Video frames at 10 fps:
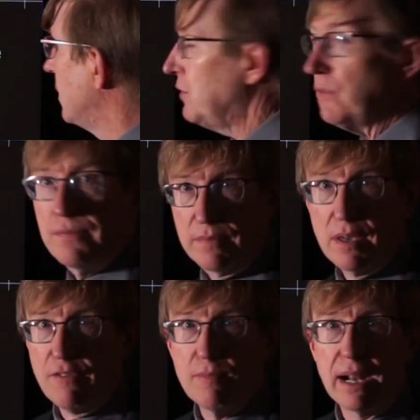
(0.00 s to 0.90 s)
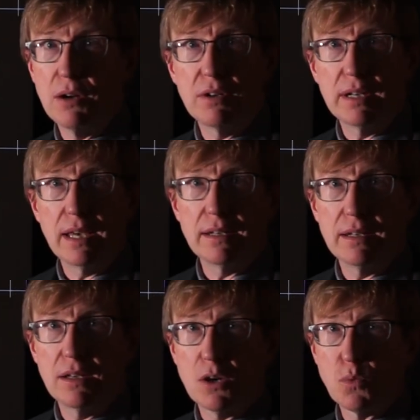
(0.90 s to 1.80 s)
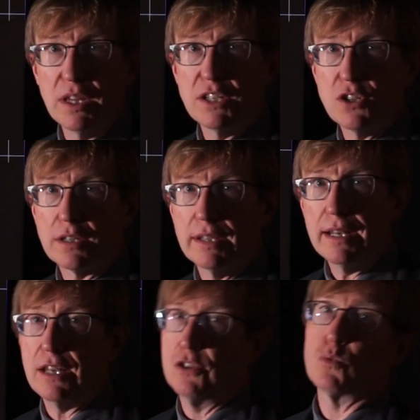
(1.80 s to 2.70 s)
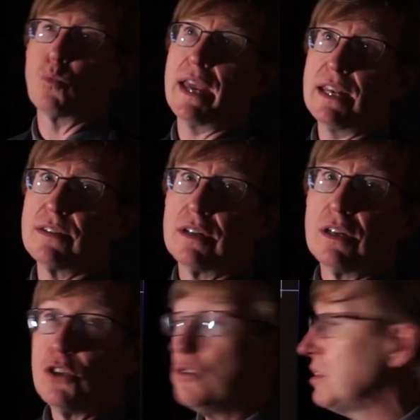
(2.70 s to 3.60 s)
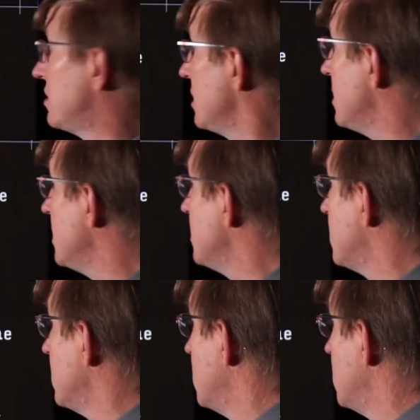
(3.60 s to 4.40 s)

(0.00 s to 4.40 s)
If you've ever been out on a really dark night and you just wait, you can see these